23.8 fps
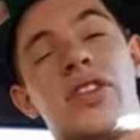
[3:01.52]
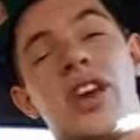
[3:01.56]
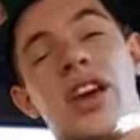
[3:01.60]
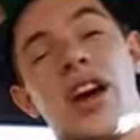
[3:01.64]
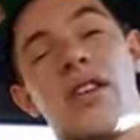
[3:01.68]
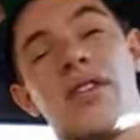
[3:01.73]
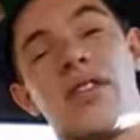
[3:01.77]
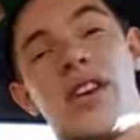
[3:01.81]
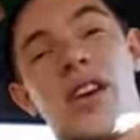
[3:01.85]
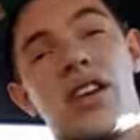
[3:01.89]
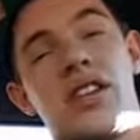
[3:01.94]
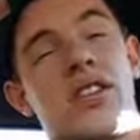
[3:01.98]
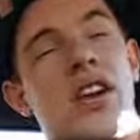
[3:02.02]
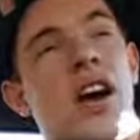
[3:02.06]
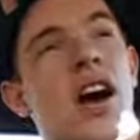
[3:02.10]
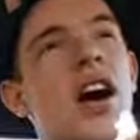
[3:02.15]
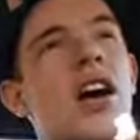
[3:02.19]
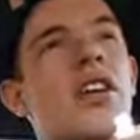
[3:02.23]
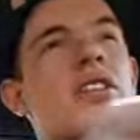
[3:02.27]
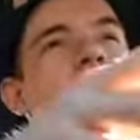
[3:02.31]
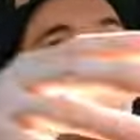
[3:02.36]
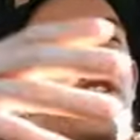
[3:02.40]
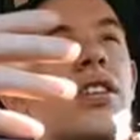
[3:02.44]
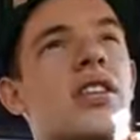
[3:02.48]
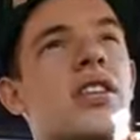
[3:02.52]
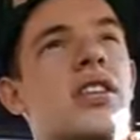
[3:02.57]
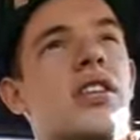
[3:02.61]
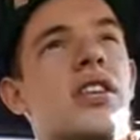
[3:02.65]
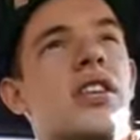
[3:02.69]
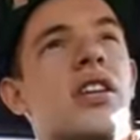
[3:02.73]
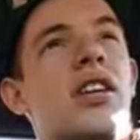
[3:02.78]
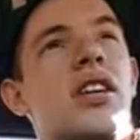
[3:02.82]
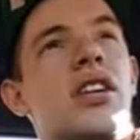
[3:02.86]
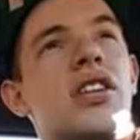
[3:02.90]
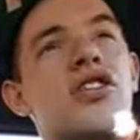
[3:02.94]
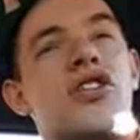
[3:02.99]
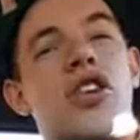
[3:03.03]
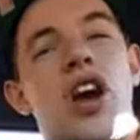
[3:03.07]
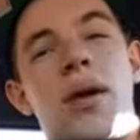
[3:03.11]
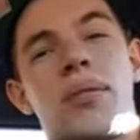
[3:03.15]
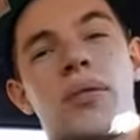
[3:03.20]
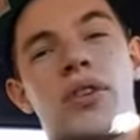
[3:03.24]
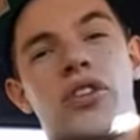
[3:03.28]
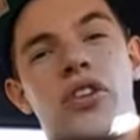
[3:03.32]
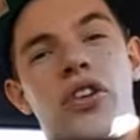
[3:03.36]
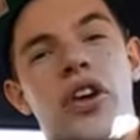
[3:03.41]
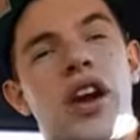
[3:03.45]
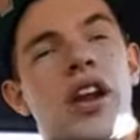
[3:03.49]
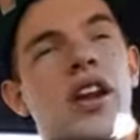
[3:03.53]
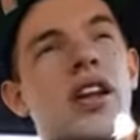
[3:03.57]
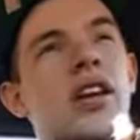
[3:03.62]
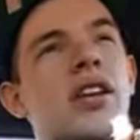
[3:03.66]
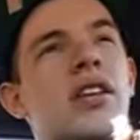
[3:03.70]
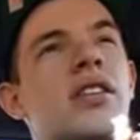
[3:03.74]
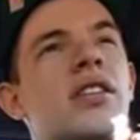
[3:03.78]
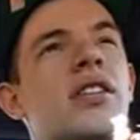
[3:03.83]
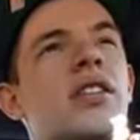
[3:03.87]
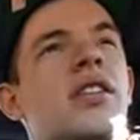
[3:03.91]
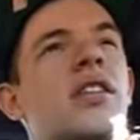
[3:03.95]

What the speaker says: take out the exhaust, drop the tranny,